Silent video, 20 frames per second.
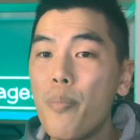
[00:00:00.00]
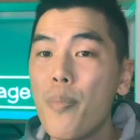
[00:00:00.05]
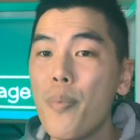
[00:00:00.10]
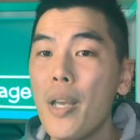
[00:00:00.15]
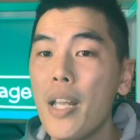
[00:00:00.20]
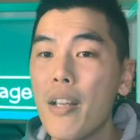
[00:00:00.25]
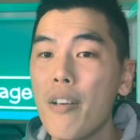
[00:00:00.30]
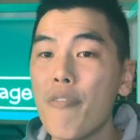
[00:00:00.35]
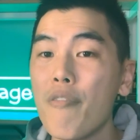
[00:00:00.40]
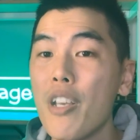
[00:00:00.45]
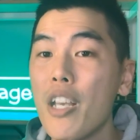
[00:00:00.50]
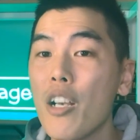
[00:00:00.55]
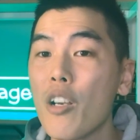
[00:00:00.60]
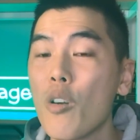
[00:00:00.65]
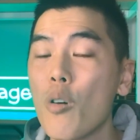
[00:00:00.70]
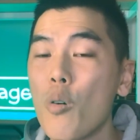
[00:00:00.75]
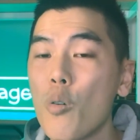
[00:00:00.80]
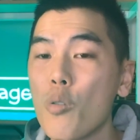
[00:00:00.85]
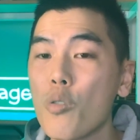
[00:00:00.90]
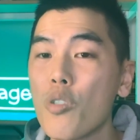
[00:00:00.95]
better
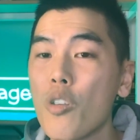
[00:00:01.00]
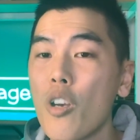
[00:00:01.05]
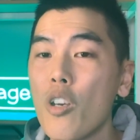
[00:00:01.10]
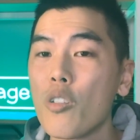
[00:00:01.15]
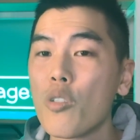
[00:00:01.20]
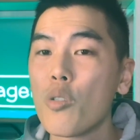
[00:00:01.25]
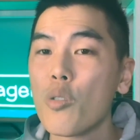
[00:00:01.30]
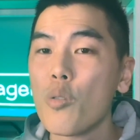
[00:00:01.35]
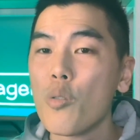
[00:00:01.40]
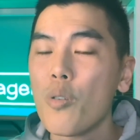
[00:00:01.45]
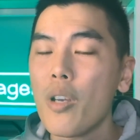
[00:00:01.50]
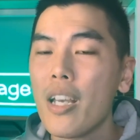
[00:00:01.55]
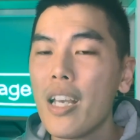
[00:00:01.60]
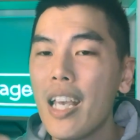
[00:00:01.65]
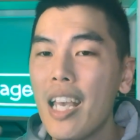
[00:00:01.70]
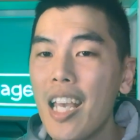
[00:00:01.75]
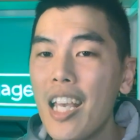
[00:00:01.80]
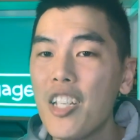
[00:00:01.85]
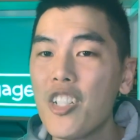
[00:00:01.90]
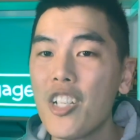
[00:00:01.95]
vehicles to
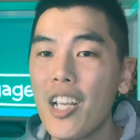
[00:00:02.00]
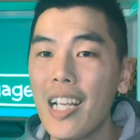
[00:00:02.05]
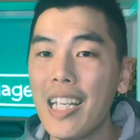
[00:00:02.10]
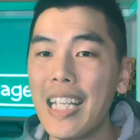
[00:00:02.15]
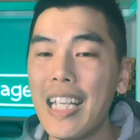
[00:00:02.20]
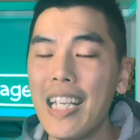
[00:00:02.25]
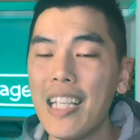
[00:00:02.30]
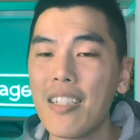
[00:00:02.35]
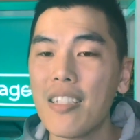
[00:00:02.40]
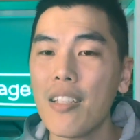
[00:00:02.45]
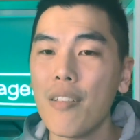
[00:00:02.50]
hedge against